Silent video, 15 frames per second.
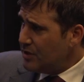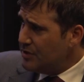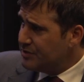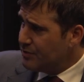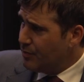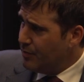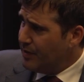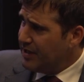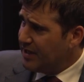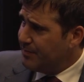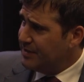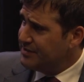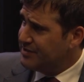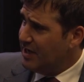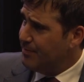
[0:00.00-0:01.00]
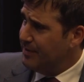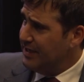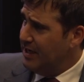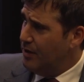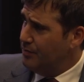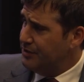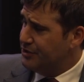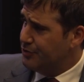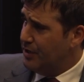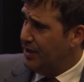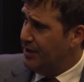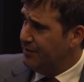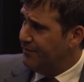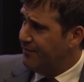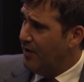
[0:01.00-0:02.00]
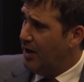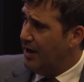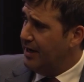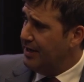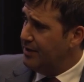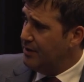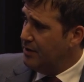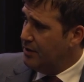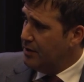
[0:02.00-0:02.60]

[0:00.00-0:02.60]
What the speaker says: So we're really going to be stepping out to try to define